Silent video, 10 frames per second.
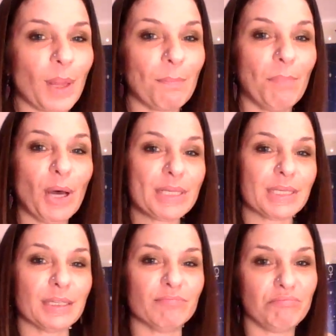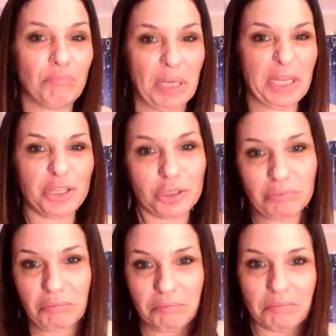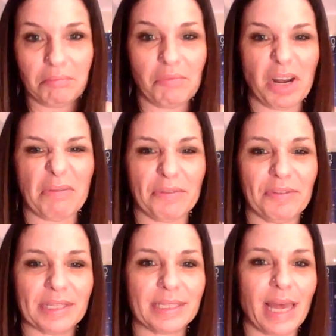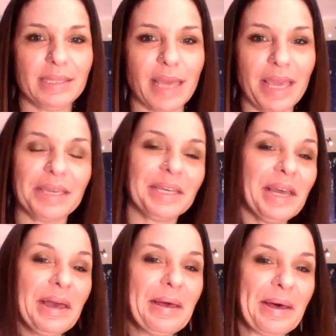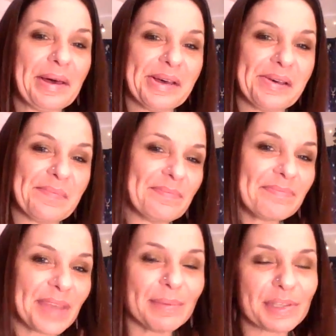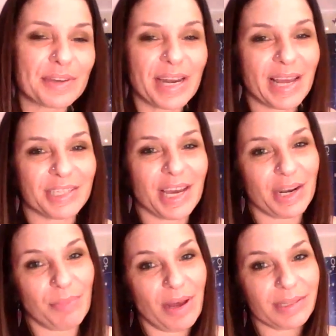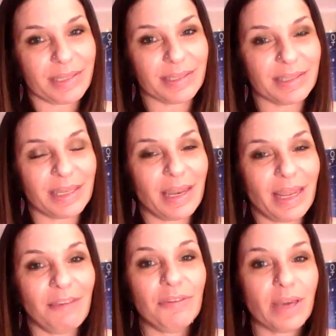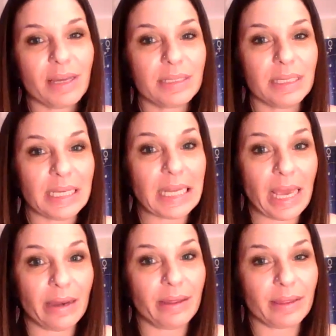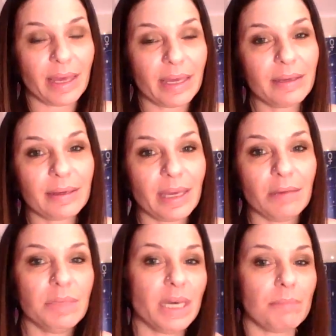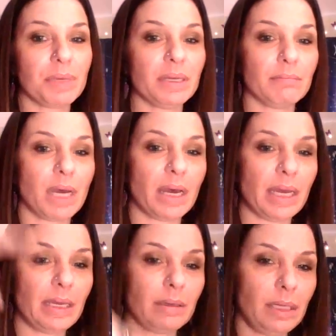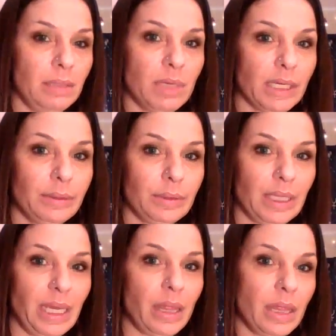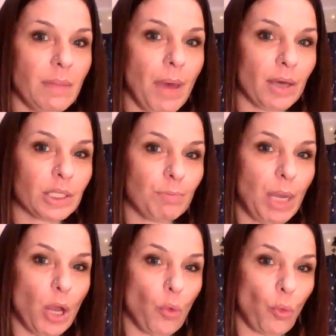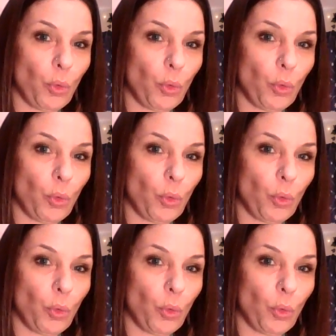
Boston, bitch, whatever fits that day. Coming straight at you out of Boston. If you guys need anything, hit me up in my email in the box below